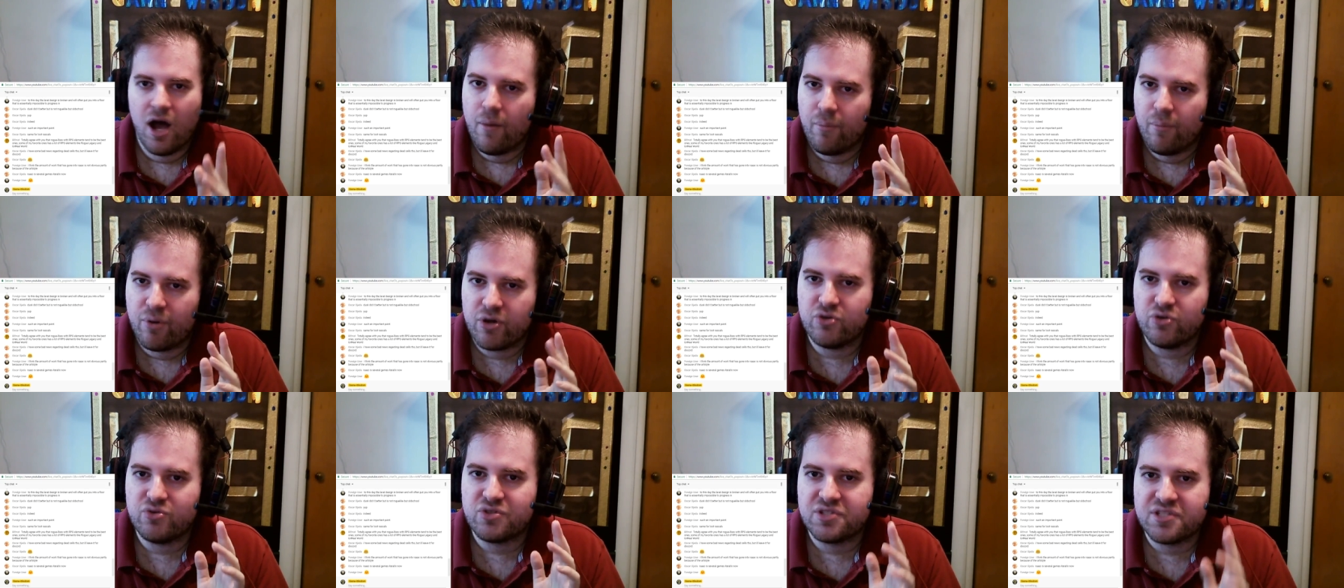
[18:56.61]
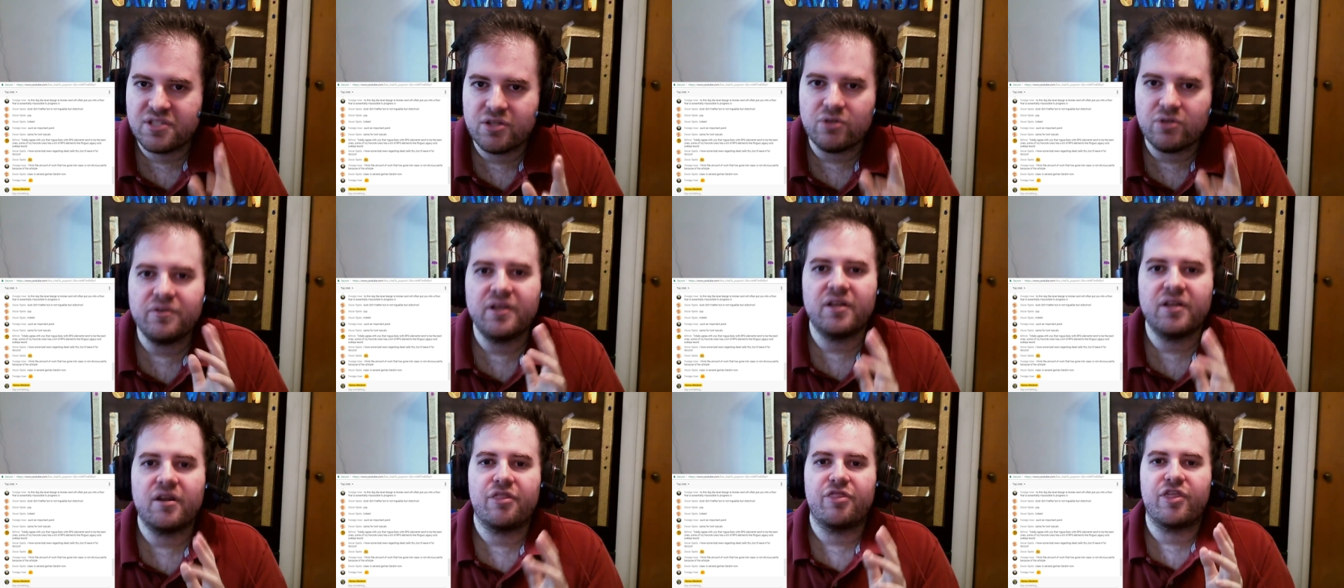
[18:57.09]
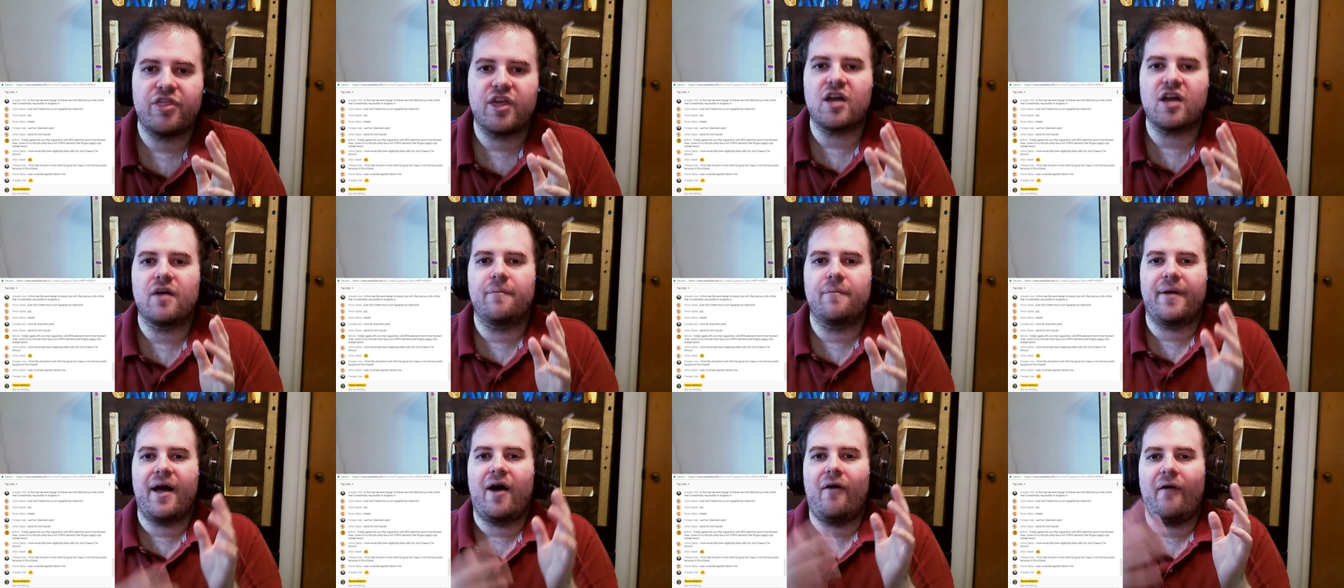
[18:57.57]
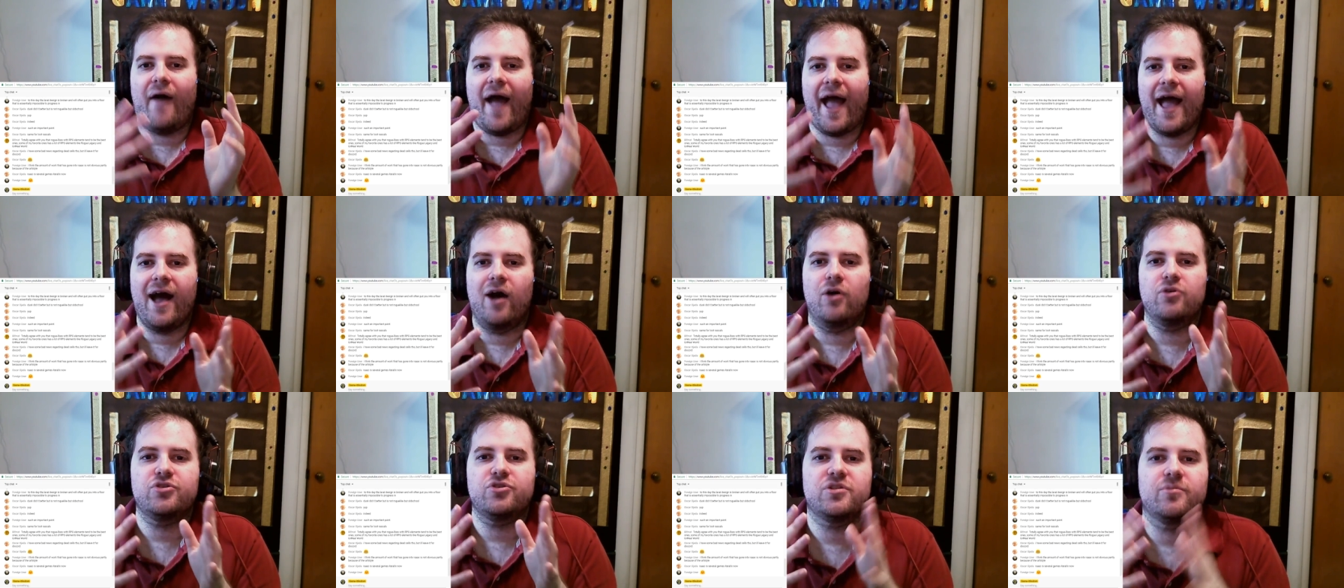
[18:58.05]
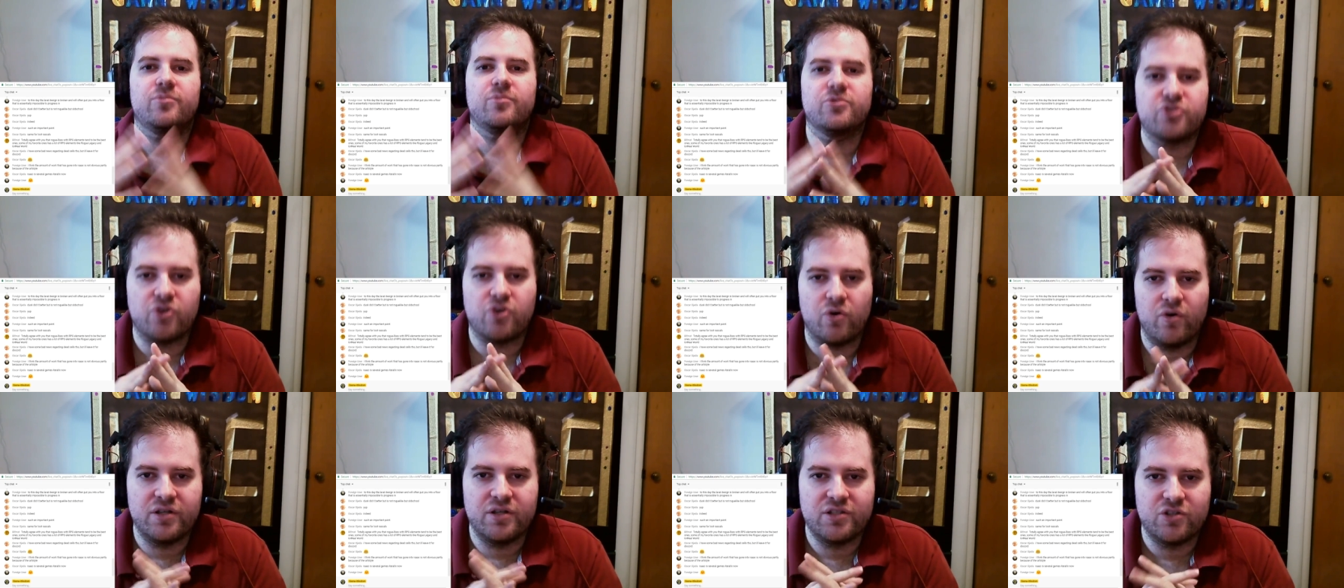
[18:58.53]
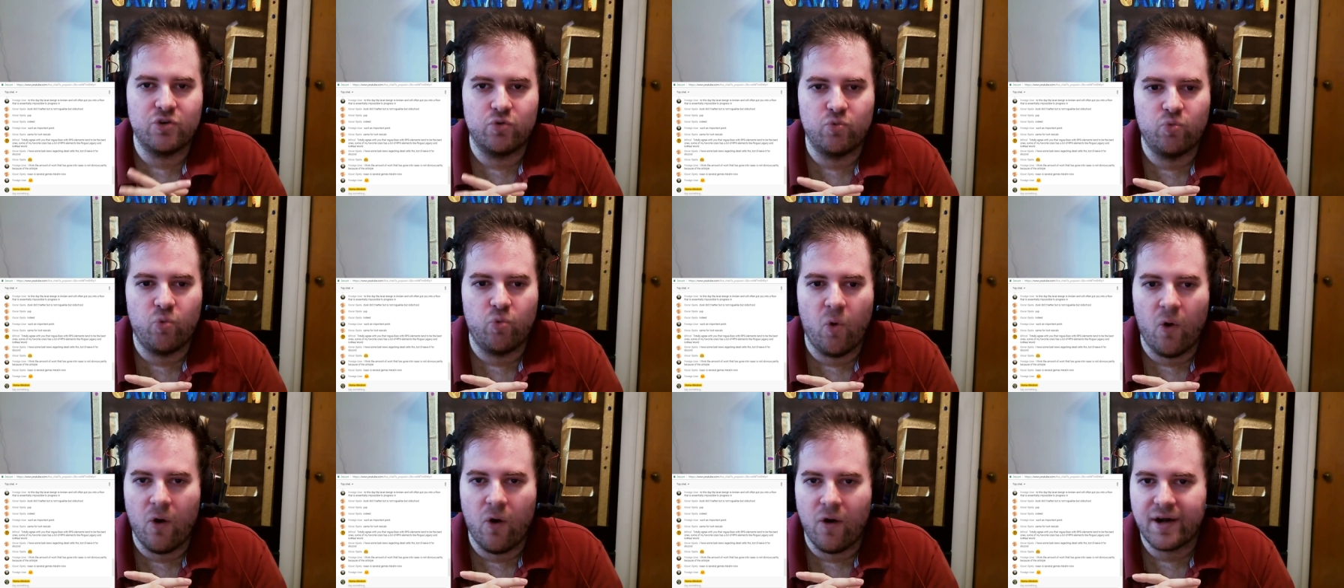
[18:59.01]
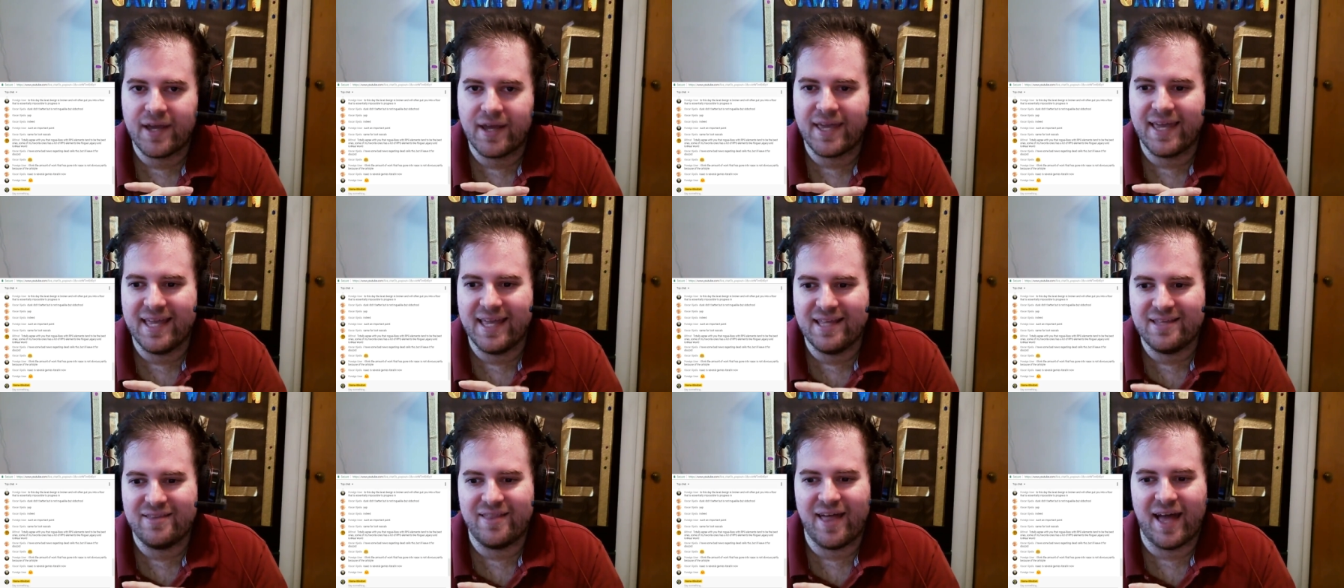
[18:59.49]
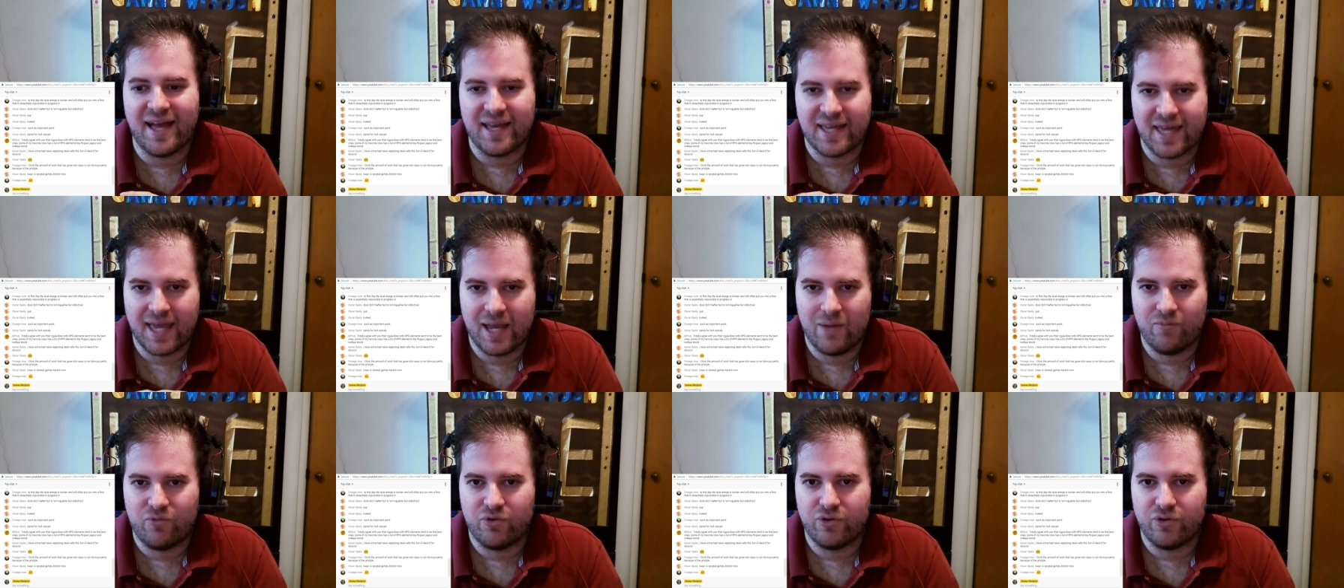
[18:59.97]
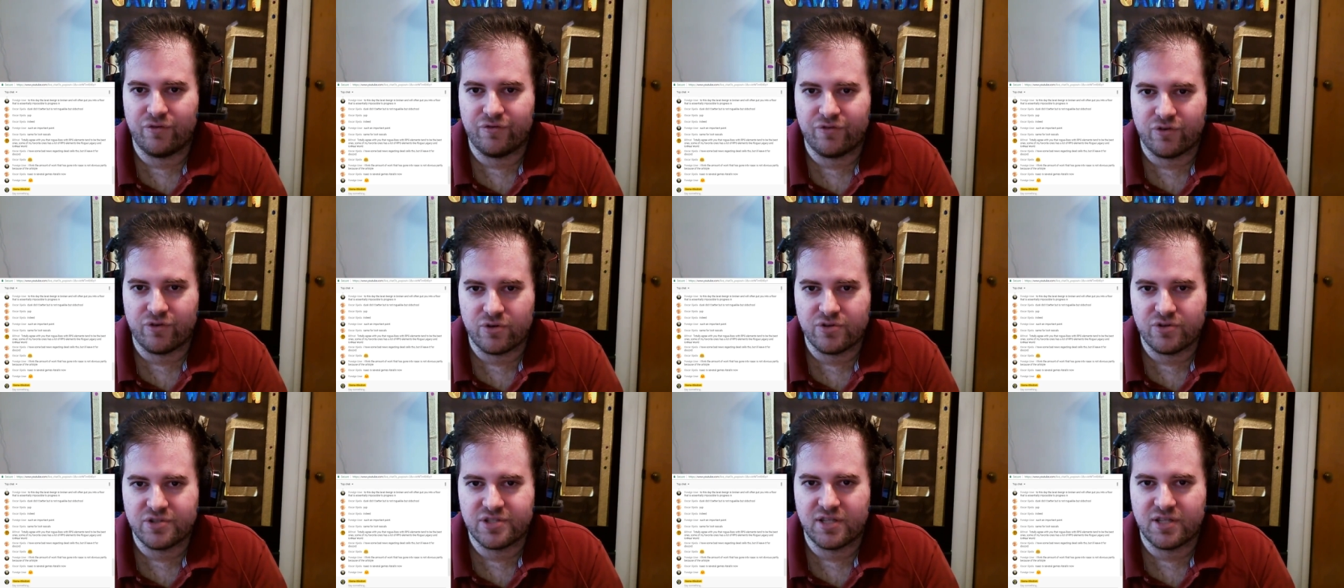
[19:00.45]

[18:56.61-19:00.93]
but you still need to think about how someone's going to walk into that game for the first